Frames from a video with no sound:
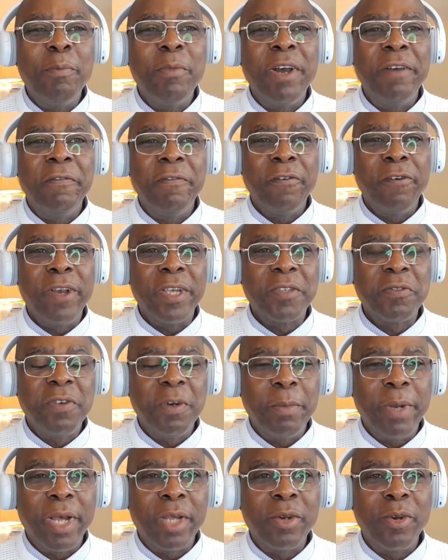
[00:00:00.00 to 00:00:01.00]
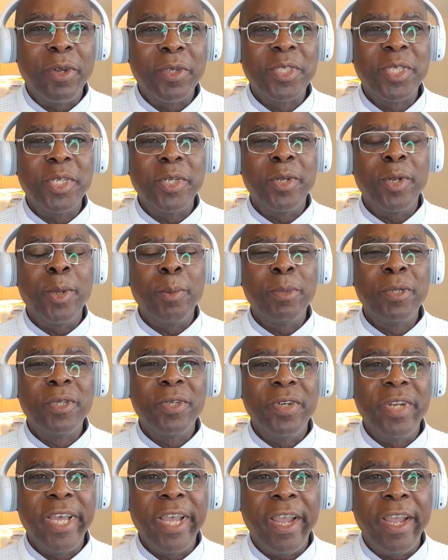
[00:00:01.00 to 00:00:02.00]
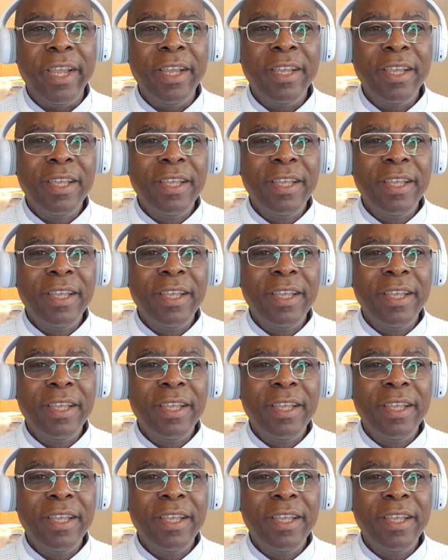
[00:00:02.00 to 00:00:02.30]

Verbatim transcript: my viewers from across the globe today,